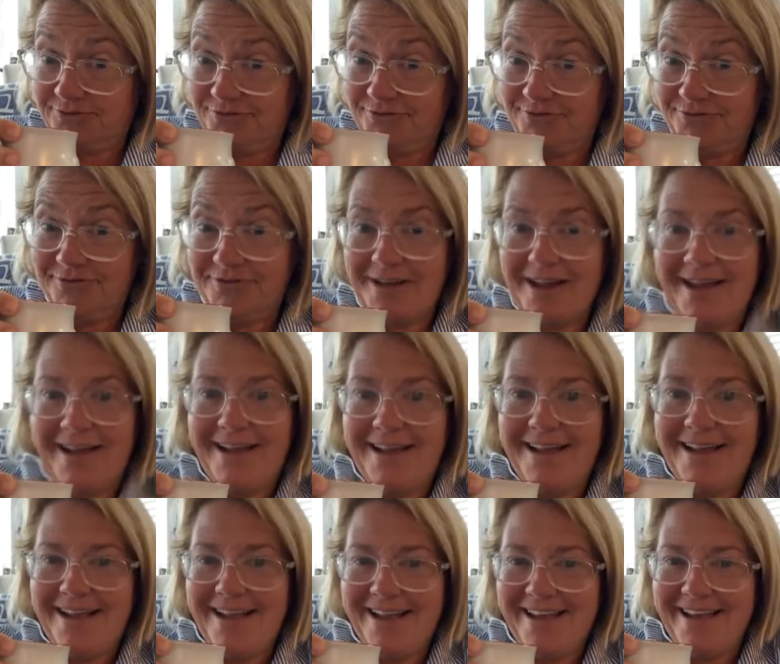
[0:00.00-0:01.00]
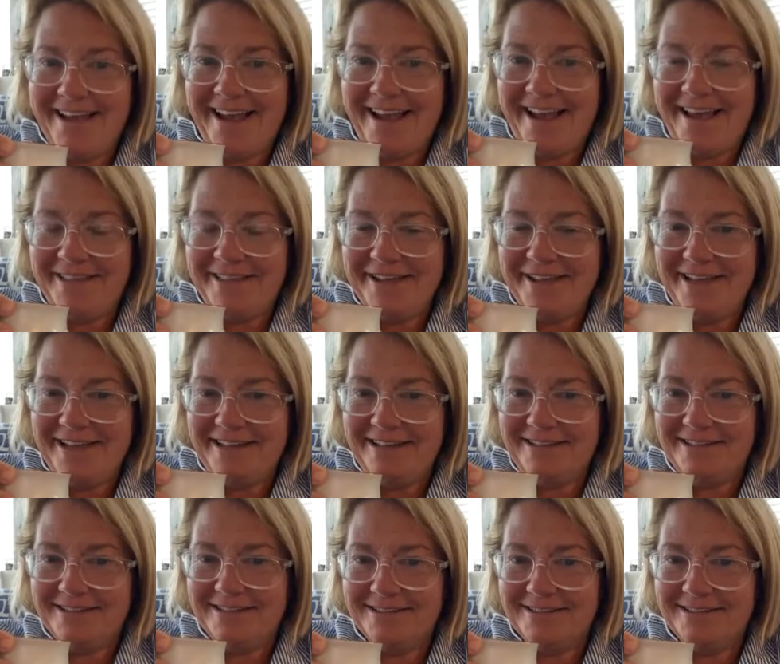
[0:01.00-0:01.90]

Mm-hmm. Hey, Kathy.